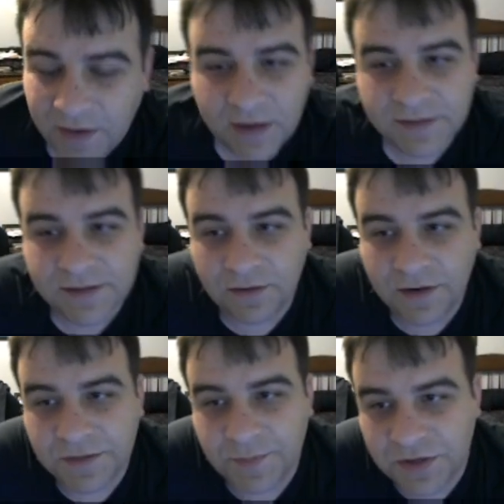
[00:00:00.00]
Accelerate
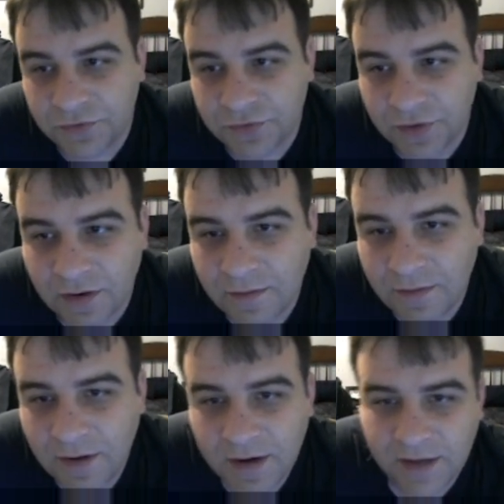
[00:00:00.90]
special trigger.
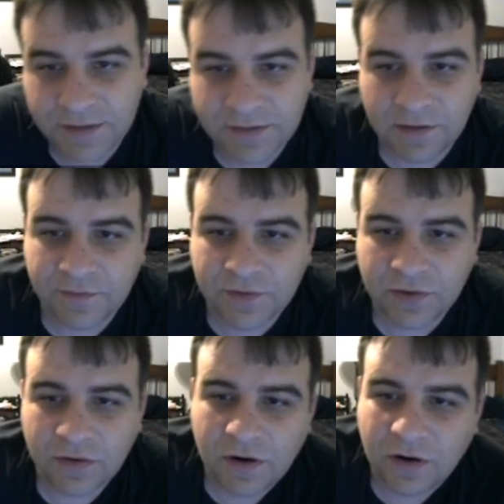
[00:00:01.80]
At start of
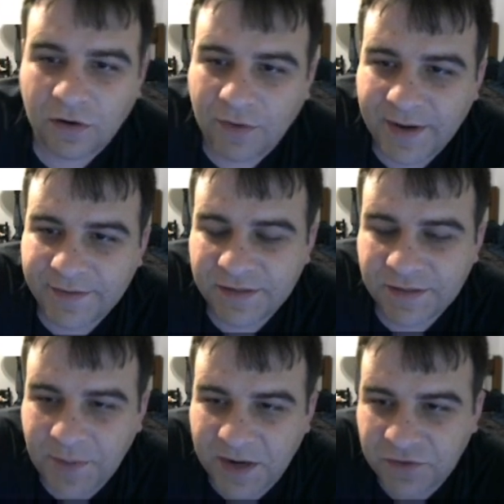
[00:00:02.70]
turn, grants
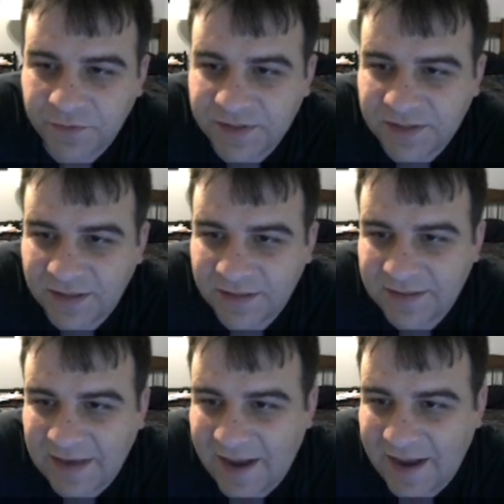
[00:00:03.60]
Spectrum 6
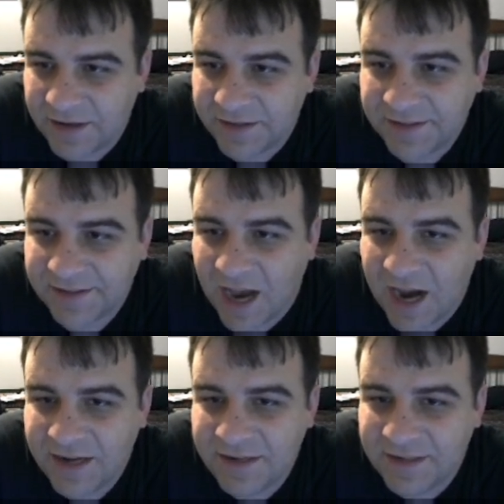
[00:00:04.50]
and
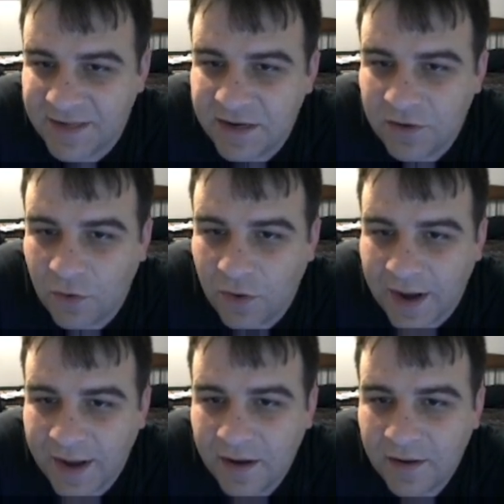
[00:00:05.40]
Assign
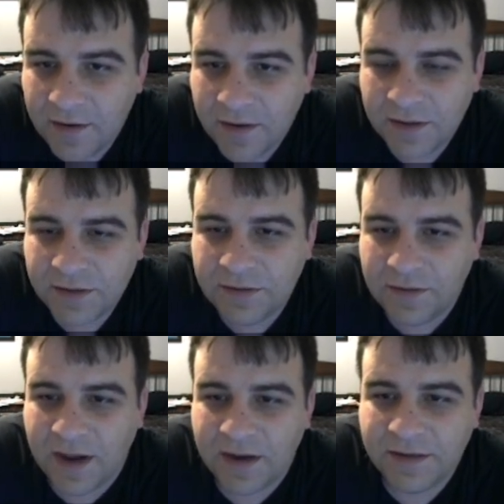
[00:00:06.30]
Decoy to
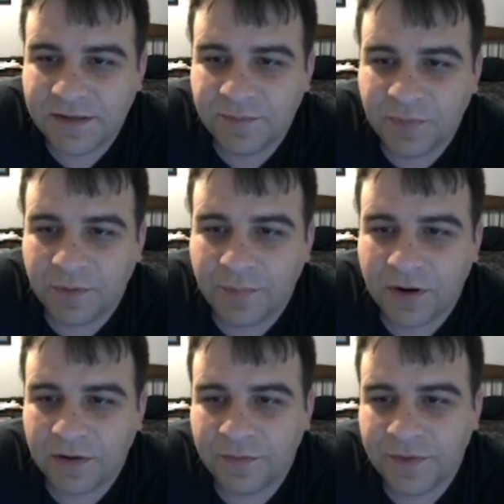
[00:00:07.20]
any support
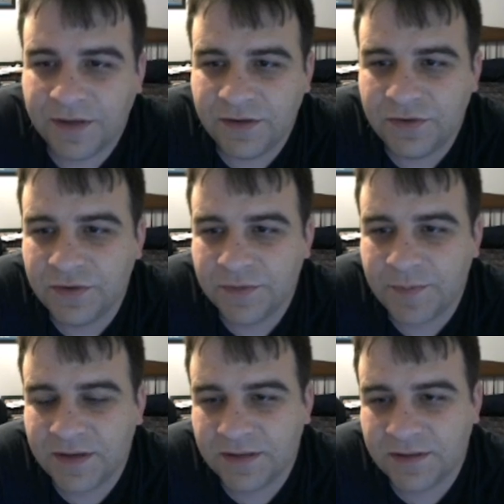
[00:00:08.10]
partner within 2
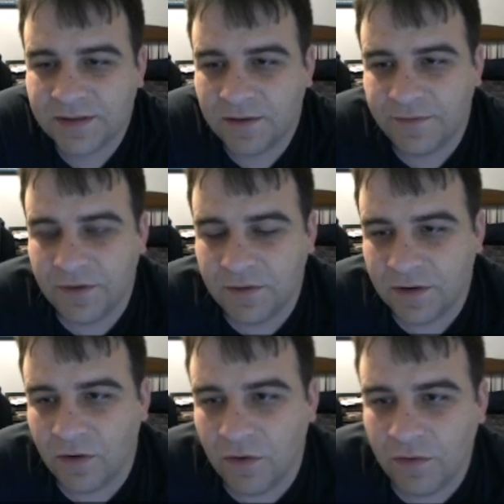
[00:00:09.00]
spaces of unit.